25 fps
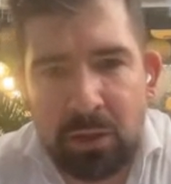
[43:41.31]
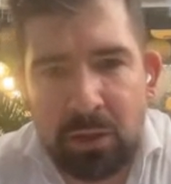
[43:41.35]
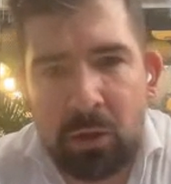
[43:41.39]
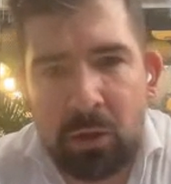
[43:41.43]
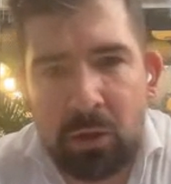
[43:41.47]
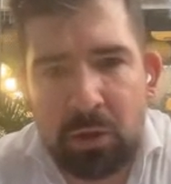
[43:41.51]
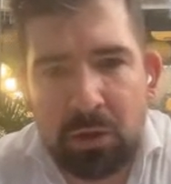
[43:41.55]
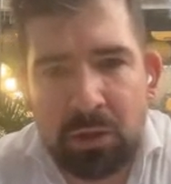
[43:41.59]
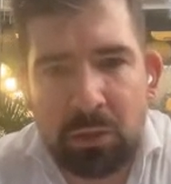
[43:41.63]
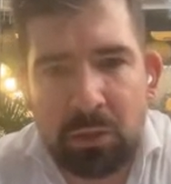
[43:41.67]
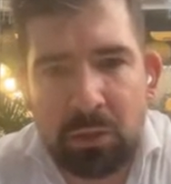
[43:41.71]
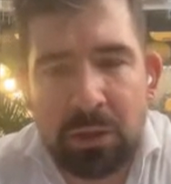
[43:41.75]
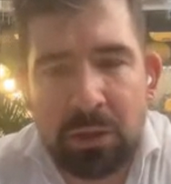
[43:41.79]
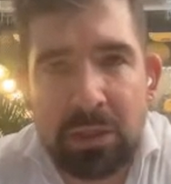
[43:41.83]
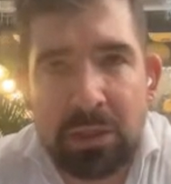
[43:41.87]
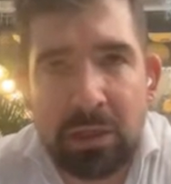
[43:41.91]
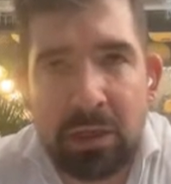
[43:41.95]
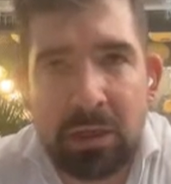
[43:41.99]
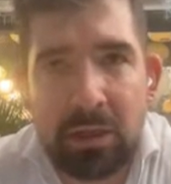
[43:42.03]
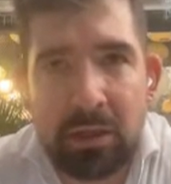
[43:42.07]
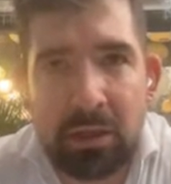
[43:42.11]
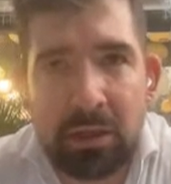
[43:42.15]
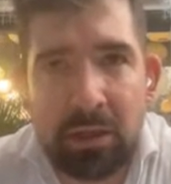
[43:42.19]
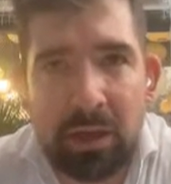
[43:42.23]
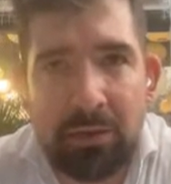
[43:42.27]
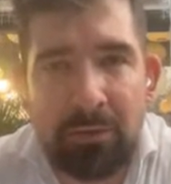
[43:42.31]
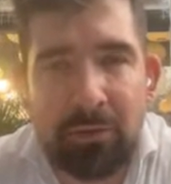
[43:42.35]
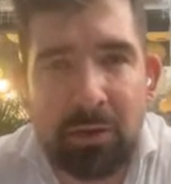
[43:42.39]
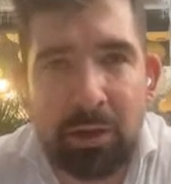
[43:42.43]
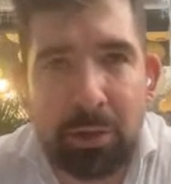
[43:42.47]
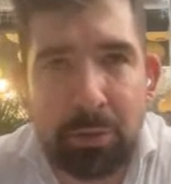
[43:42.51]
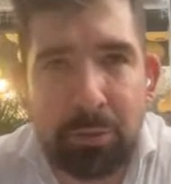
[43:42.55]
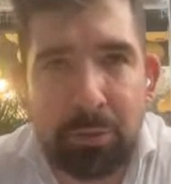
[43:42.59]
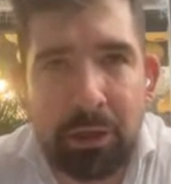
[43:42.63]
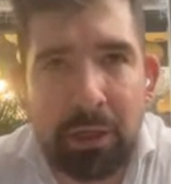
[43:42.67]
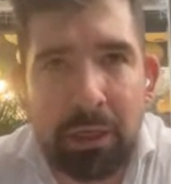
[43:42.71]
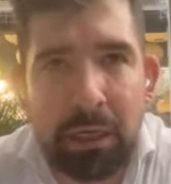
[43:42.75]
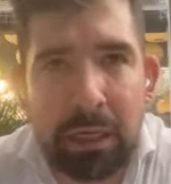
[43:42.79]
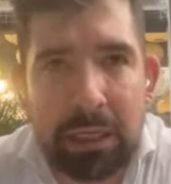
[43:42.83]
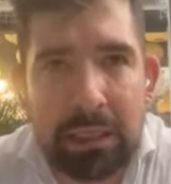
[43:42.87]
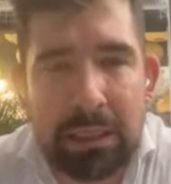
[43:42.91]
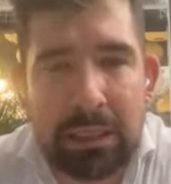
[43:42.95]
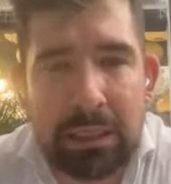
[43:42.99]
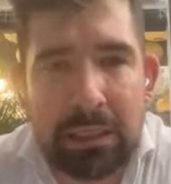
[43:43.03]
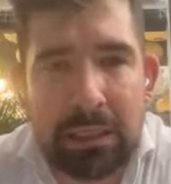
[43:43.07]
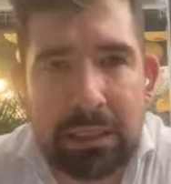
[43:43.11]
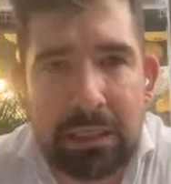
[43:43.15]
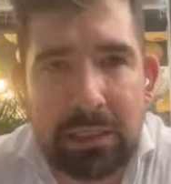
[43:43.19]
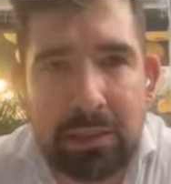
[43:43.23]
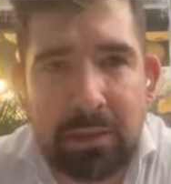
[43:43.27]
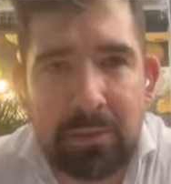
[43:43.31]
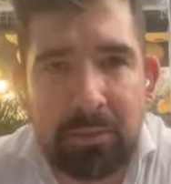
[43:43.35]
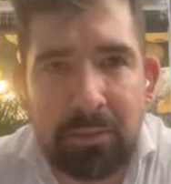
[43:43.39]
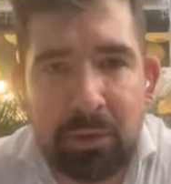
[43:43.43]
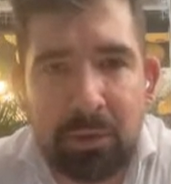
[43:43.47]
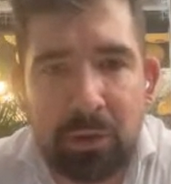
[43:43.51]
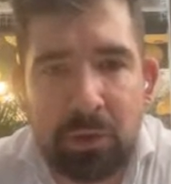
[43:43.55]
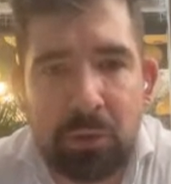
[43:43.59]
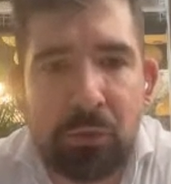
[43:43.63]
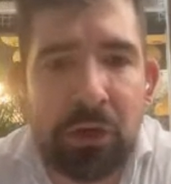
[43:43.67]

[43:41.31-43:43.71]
So also these are level three licenses.